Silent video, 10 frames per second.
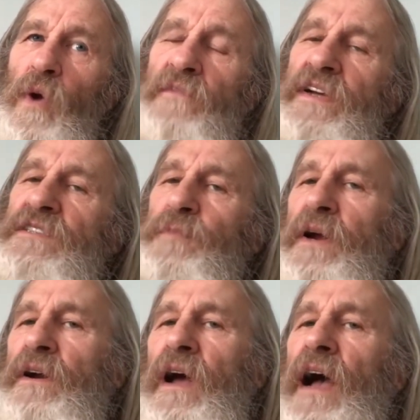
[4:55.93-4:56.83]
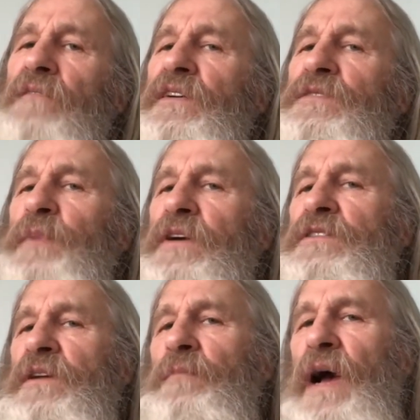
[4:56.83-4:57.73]
I've
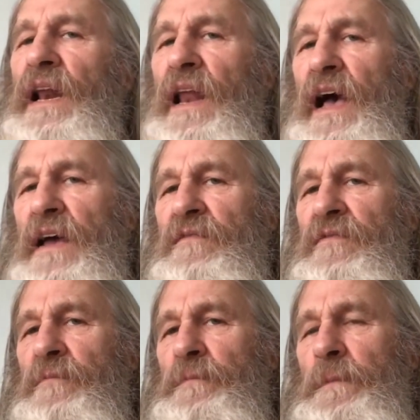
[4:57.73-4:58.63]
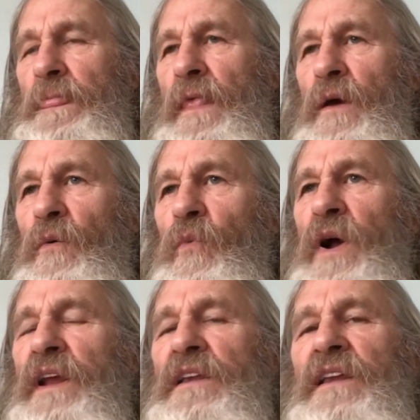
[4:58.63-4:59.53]
experienced in my life
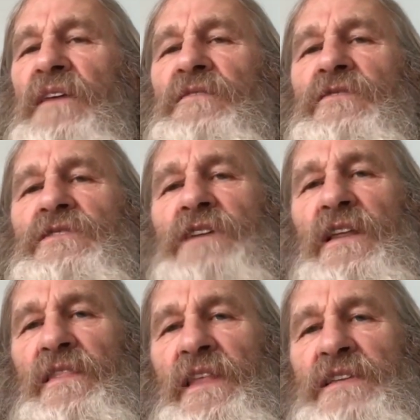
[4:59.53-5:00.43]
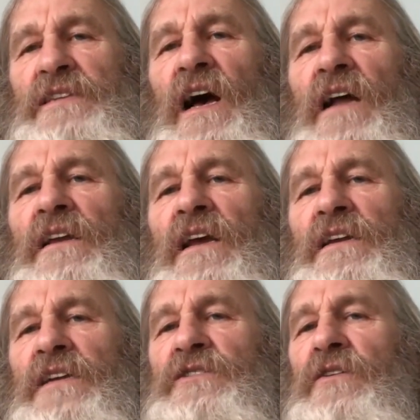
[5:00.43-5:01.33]
what a difference this
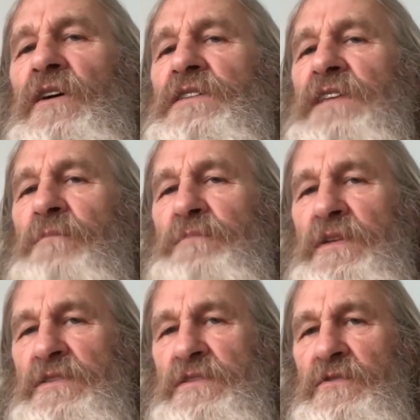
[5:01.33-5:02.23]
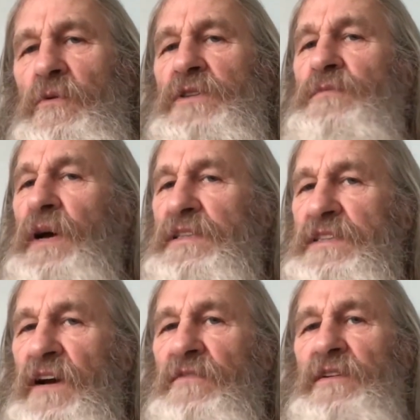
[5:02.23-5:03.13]
unconditional acceptance towards
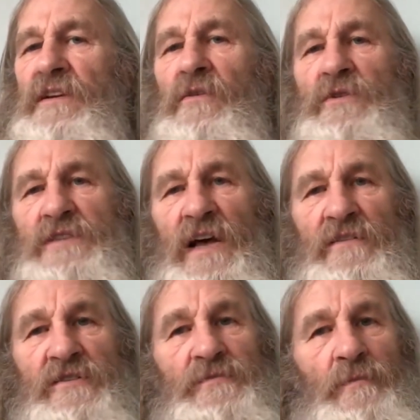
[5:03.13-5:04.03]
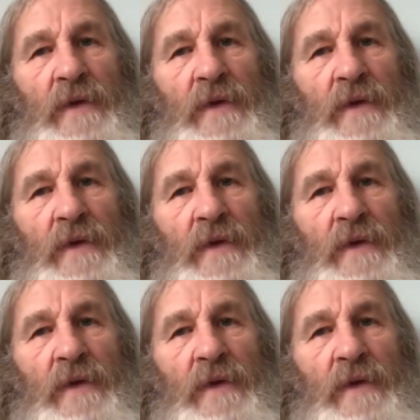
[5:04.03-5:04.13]
myself and towards others